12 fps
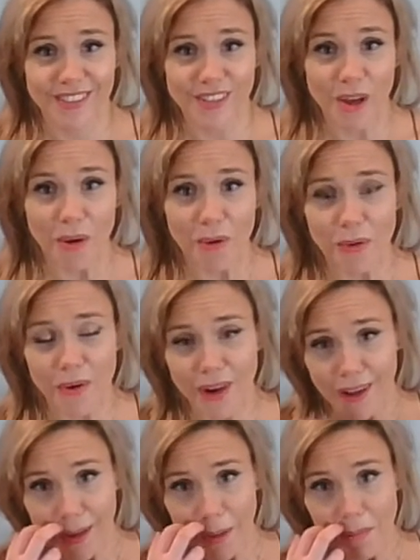so
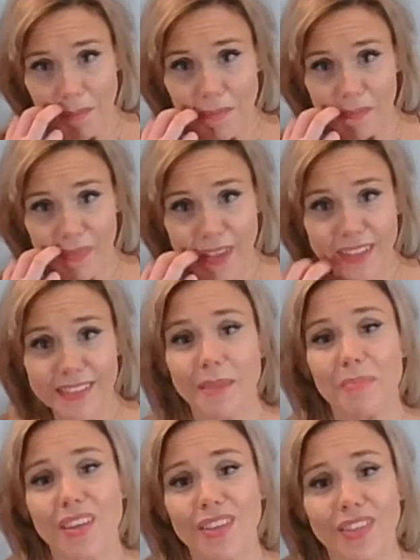that's
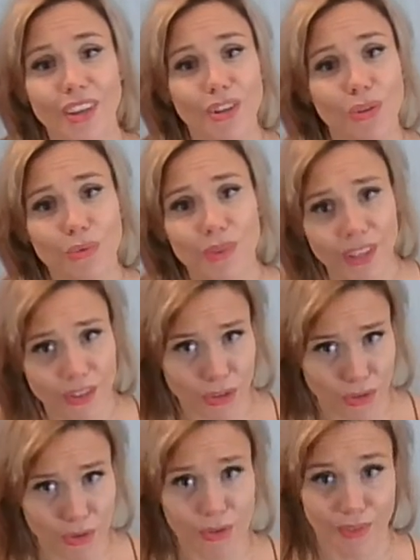something that you need to
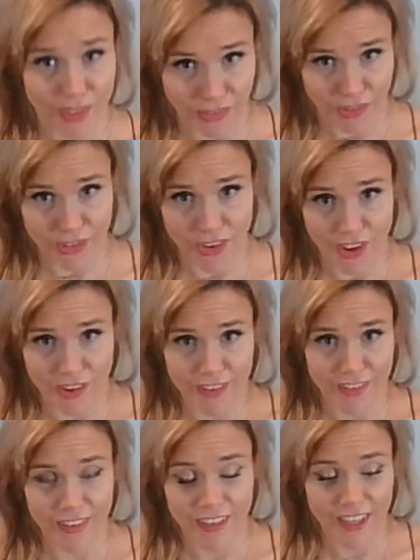do your research on.